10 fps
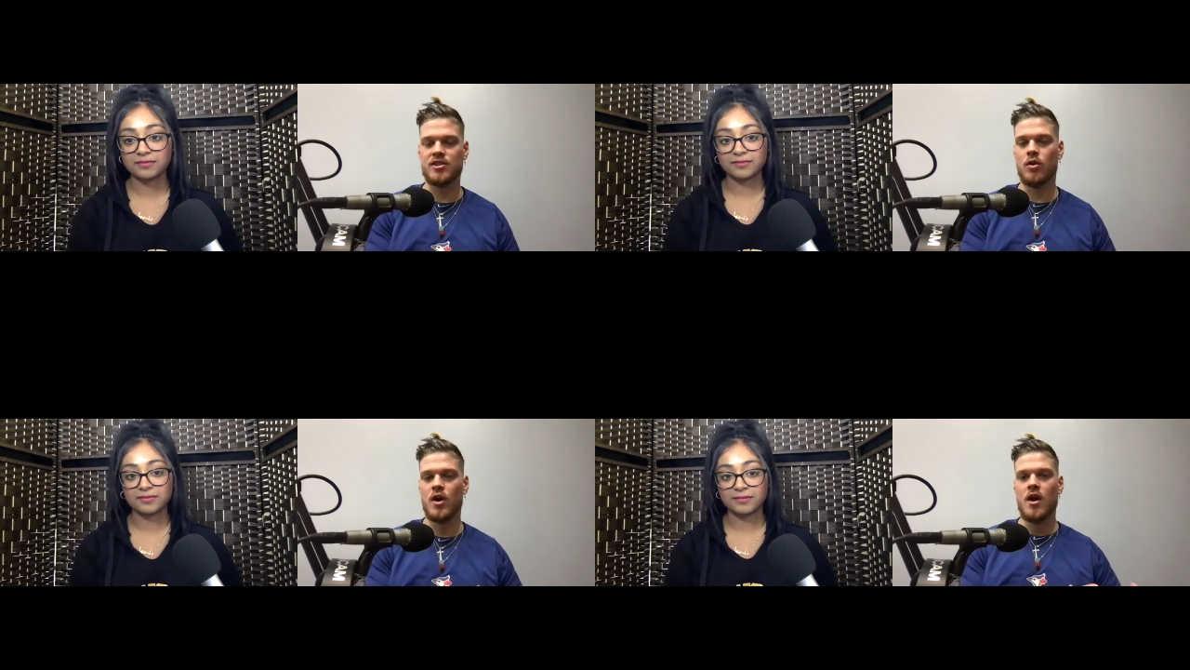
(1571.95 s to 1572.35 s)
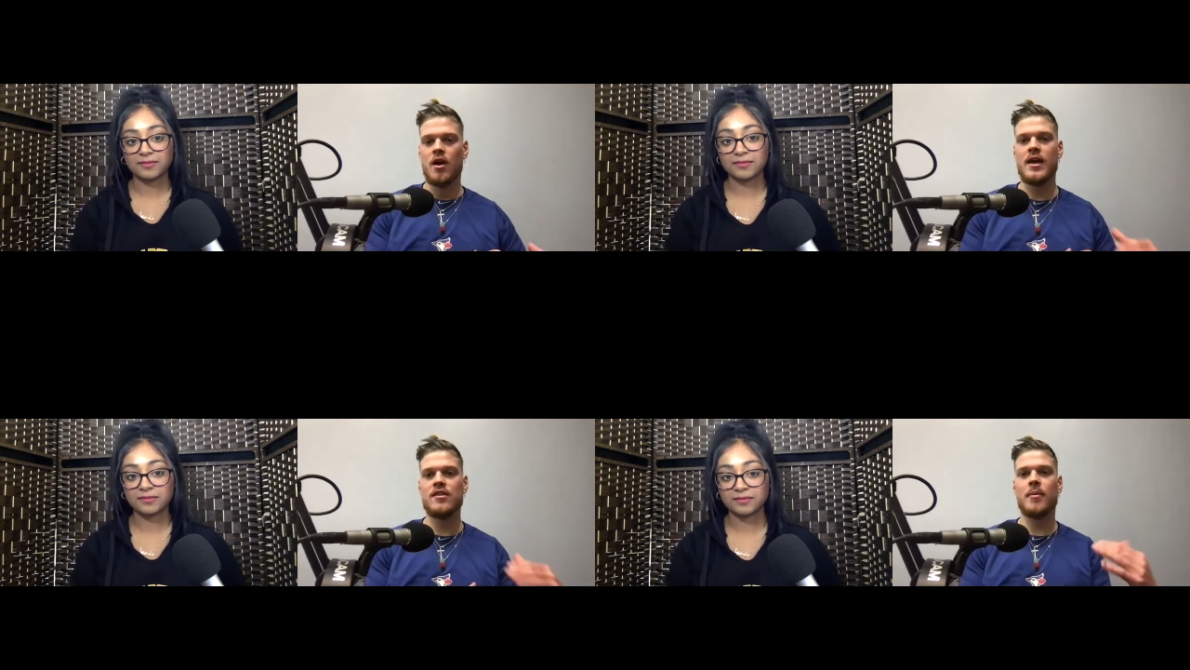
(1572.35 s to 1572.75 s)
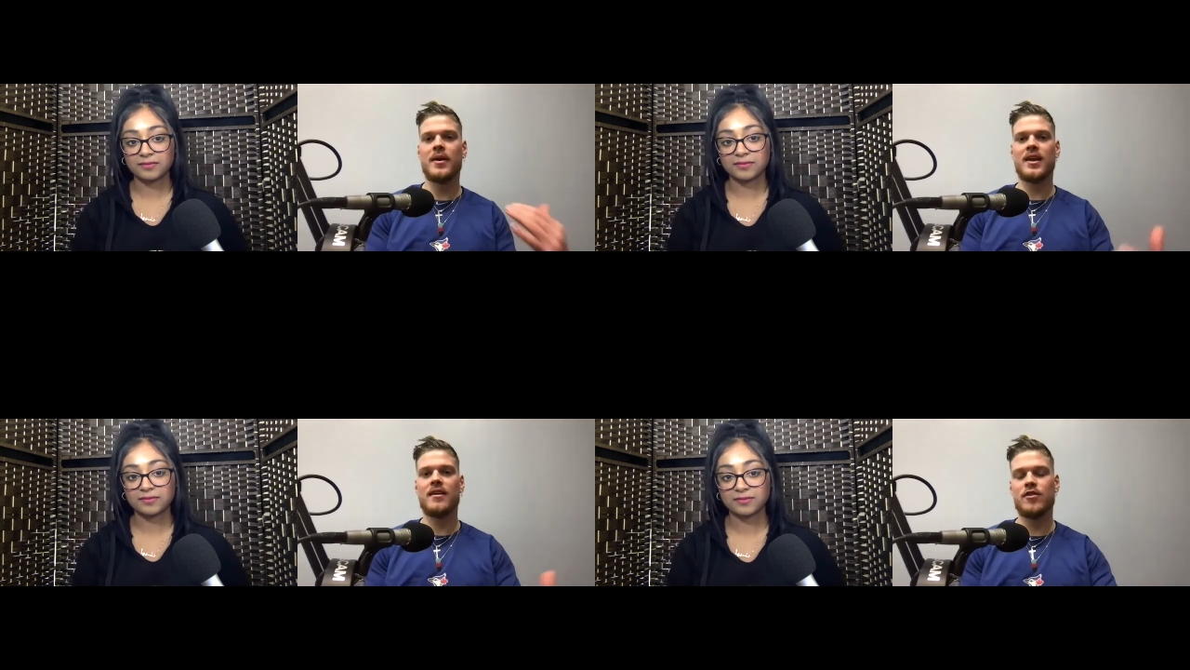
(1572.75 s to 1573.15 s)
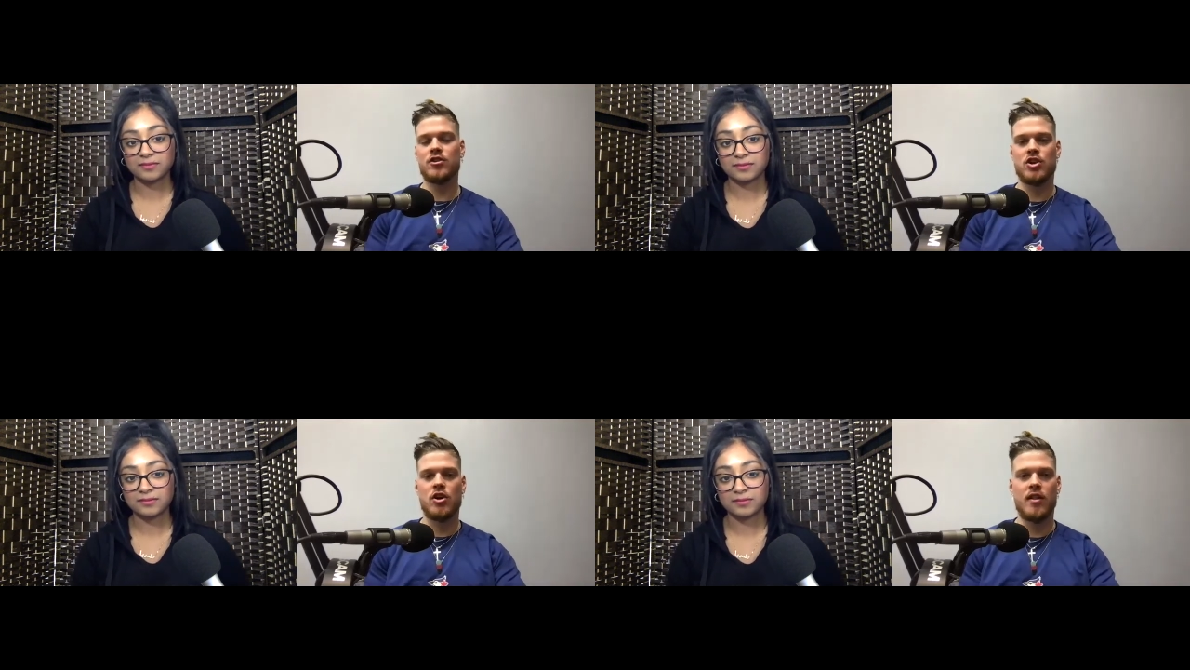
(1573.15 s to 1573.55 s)
Speaker 1: So in your beginning of
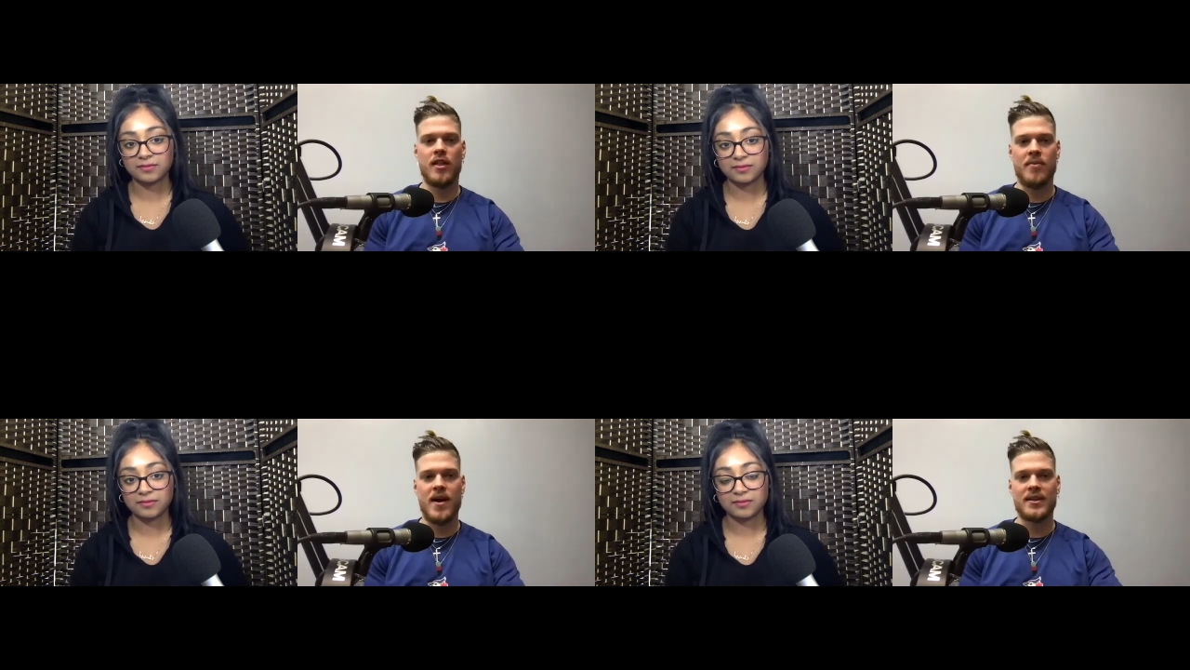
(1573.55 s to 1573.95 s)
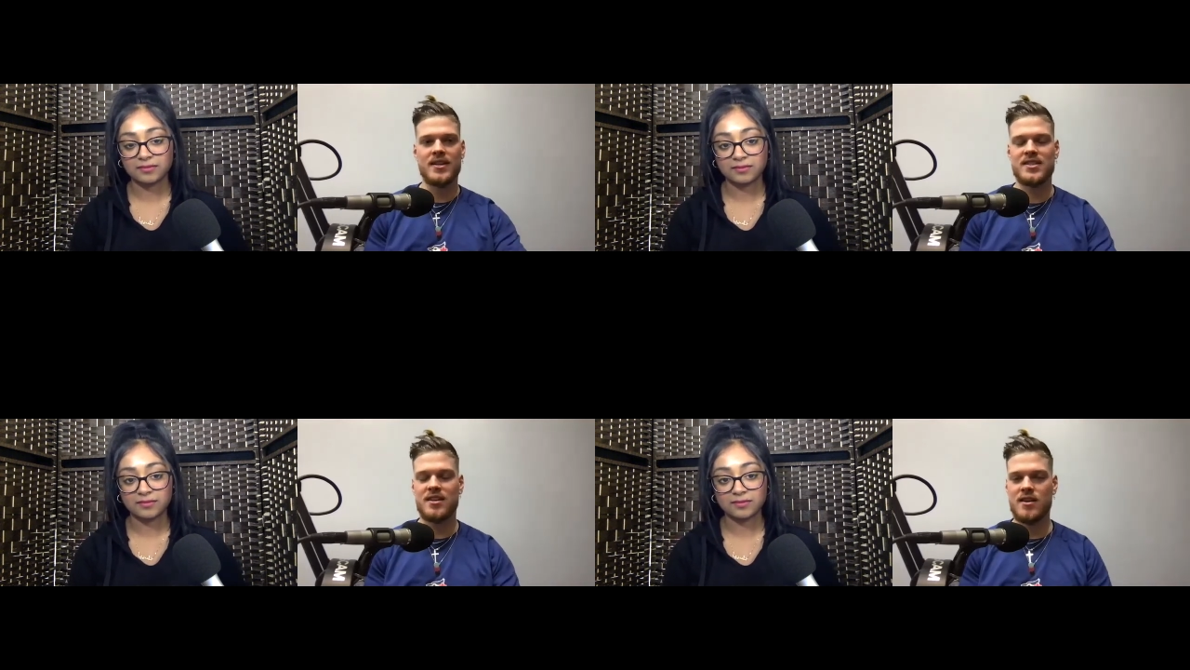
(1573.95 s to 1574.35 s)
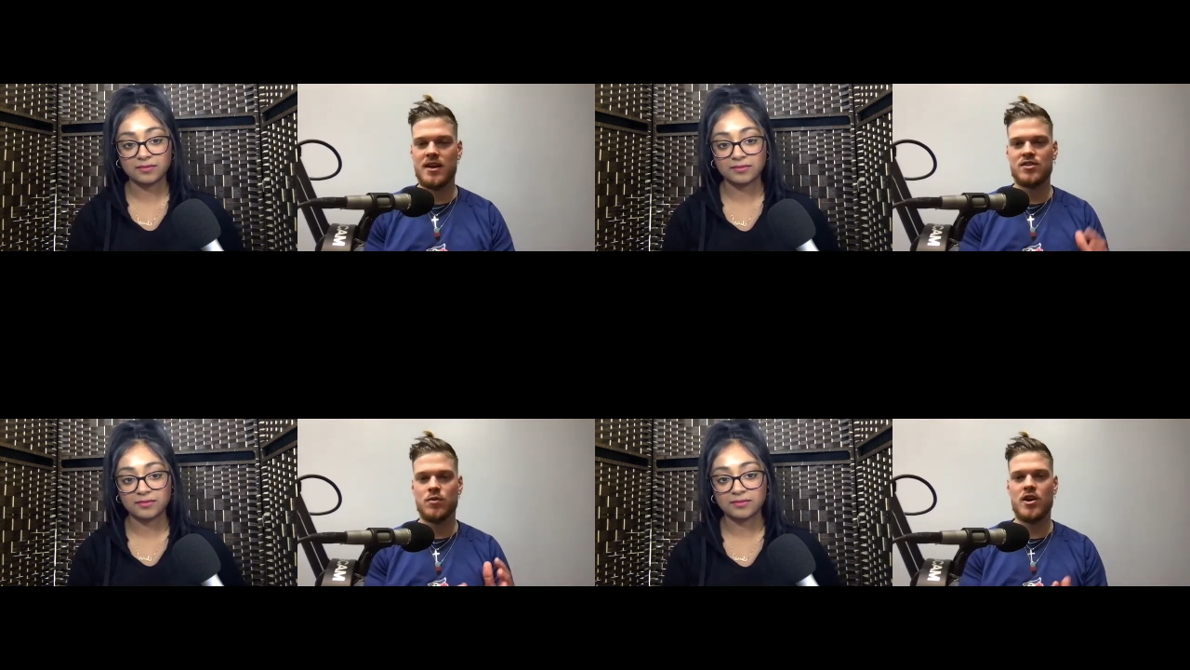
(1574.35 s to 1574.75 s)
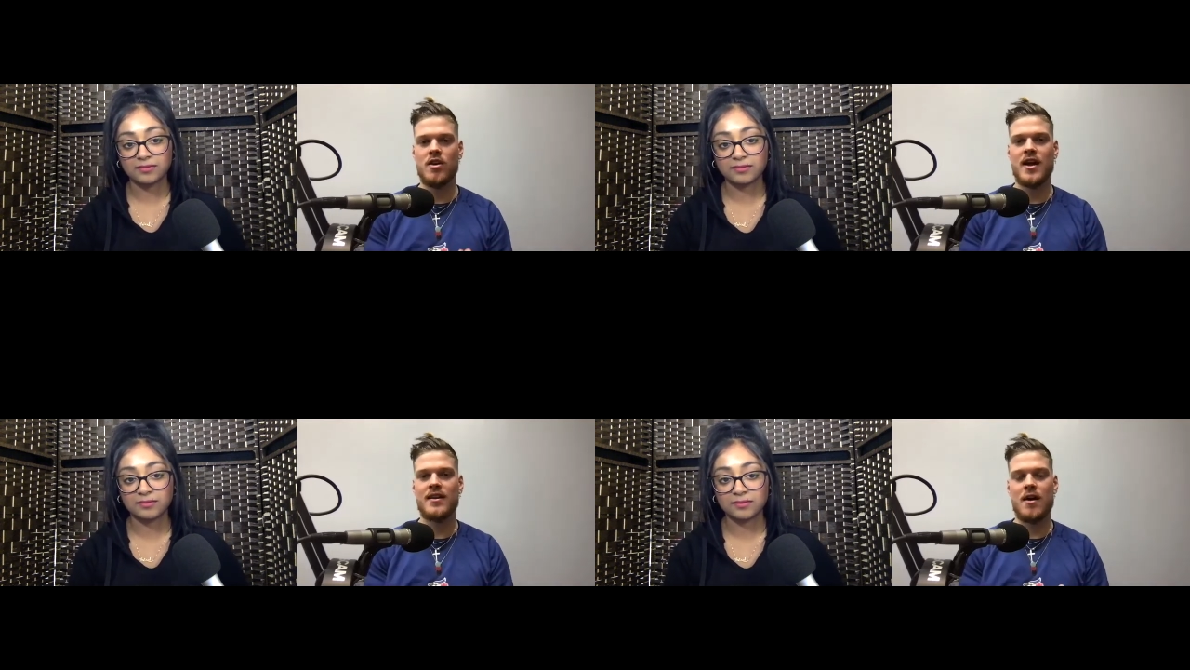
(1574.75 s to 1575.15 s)
your journaling practice and, and to where
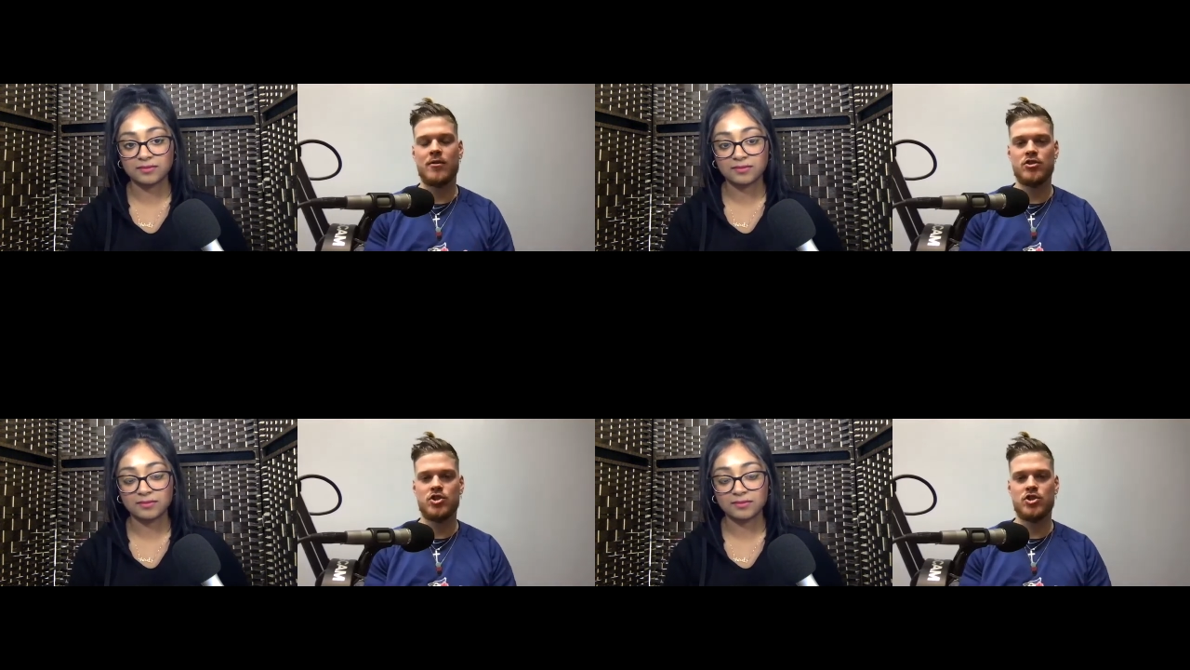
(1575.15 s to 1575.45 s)
you're at now in your